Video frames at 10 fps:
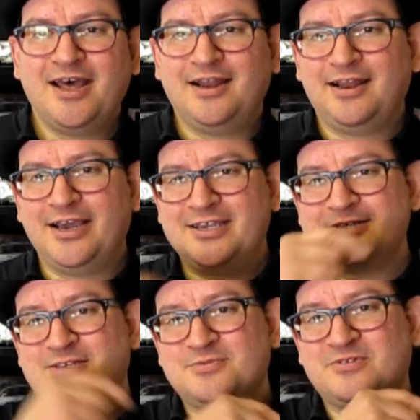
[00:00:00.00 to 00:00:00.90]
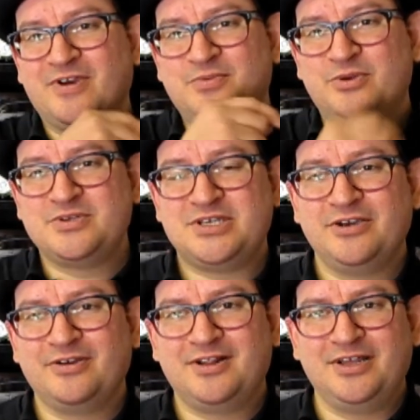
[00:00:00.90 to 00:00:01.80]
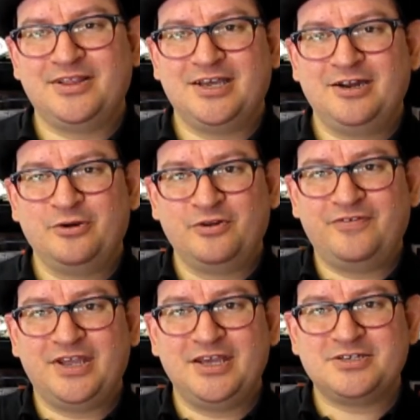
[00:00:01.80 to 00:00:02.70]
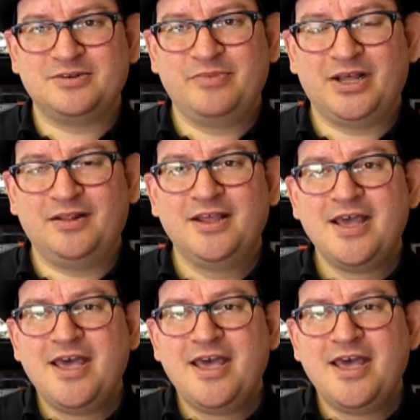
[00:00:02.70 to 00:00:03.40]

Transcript: Like and subscribe to us here and click that notification bell.